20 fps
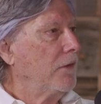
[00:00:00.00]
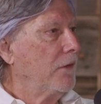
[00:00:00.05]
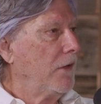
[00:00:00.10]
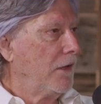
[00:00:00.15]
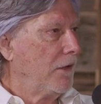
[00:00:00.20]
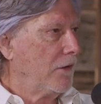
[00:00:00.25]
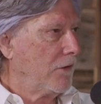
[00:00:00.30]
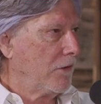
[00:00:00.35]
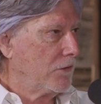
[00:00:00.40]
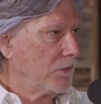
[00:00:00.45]
They
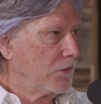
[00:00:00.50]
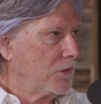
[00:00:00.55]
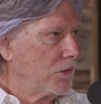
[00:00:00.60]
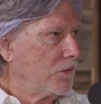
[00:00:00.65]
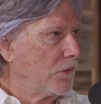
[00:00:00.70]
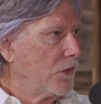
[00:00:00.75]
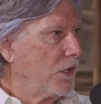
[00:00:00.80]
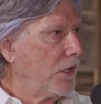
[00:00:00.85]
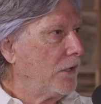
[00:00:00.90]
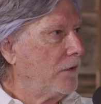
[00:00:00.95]
get on the
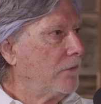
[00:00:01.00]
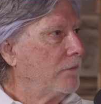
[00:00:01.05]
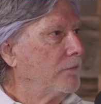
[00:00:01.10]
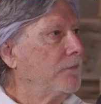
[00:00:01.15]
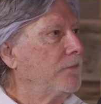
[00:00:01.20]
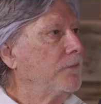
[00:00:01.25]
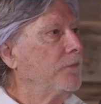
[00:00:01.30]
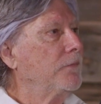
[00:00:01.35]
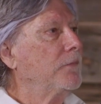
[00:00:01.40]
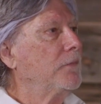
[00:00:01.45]
street,
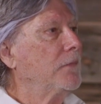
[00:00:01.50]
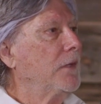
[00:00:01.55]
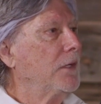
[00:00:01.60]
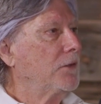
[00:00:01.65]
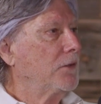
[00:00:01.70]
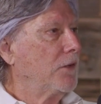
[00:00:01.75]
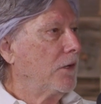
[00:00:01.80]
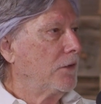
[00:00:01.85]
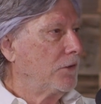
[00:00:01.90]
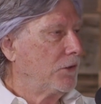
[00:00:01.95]
they
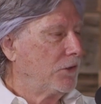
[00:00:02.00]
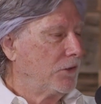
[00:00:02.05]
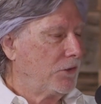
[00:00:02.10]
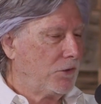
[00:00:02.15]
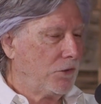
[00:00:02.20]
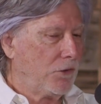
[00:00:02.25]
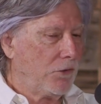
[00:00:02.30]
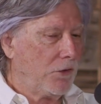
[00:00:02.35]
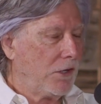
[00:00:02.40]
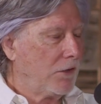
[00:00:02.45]
start
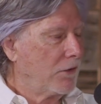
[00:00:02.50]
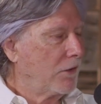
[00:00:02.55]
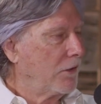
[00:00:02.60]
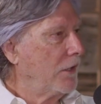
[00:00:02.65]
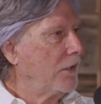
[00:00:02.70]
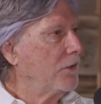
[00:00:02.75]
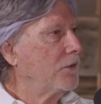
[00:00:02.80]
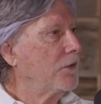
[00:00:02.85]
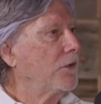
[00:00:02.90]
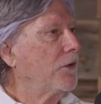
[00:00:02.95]
shooting
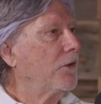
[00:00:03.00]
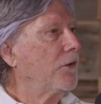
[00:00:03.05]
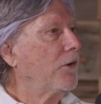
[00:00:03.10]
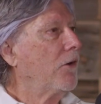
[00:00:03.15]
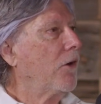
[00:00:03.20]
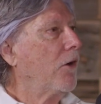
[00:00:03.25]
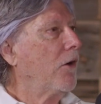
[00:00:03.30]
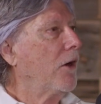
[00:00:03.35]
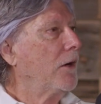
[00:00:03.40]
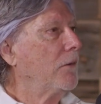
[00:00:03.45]
things into
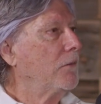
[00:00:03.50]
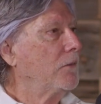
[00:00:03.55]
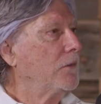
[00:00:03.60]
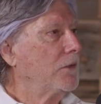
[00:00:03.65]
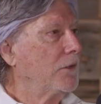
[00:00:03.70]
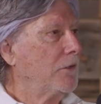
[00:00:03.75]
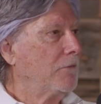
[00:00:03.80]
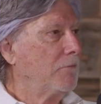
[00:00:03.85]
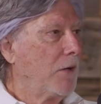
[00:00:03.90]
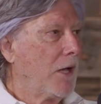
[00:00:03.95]
their
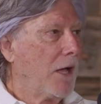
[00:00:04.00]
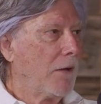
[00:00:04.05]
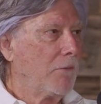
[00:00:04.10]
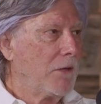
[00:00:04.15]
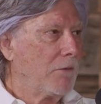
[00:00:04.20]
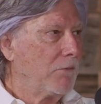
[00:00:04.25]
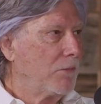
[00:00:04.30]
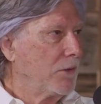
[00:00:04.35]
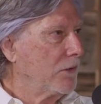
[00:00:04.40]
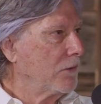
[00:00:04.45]
arms and
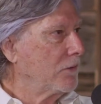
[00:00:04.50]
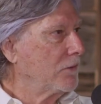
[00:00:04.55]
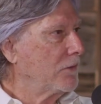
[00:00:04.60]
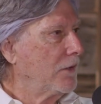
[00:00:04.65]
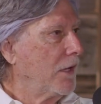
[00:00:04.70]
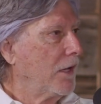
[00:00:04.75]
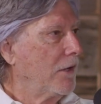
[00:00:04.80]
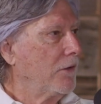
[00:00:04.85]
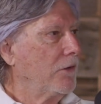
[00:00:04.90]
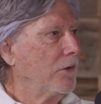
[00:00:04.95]
popping pills
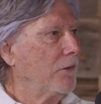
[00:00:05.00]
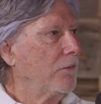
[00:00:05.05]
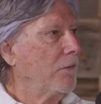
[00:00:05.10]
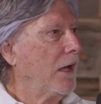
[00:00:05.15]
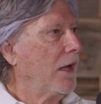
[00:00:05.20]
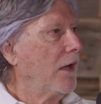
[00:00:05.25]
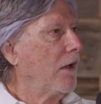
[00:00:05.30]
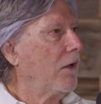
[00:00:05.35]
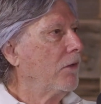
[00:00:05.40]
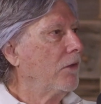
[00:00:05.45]
down their
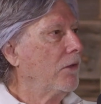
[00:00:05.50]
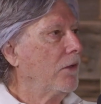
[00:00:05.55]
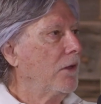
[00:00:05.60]
mouth.